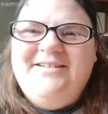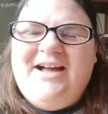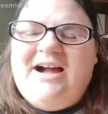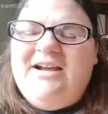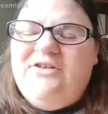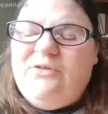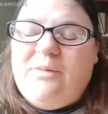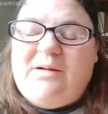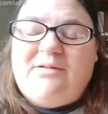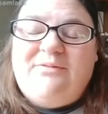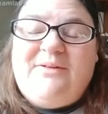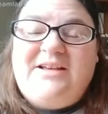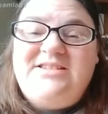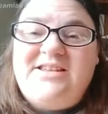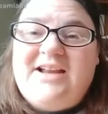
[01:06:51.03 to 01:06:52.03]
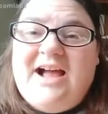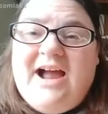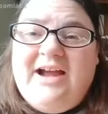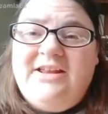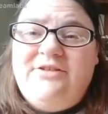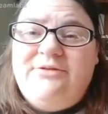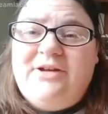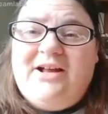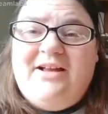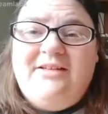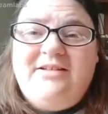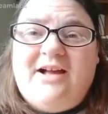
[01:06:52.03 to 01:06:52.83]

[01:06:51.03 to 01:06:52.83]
I don't even remember if I said hi to you or not.